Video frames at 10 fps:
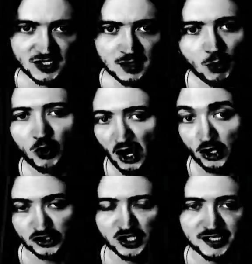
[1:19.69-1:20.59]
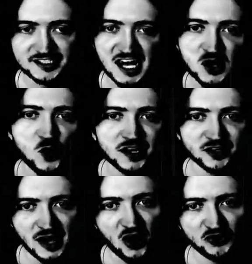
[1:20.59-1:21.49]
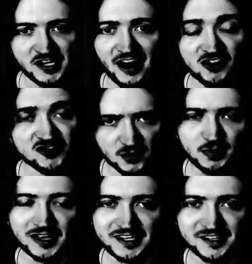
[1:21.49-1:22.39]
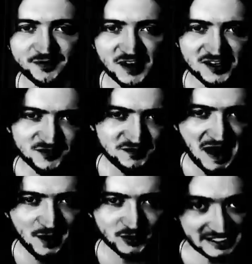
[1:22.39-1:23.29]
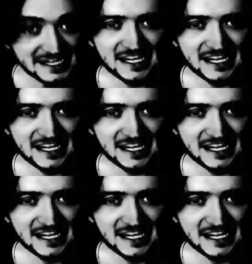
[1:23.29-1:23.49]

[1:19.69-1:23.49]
But we're also gonna take away your health care and your ability to feed your family.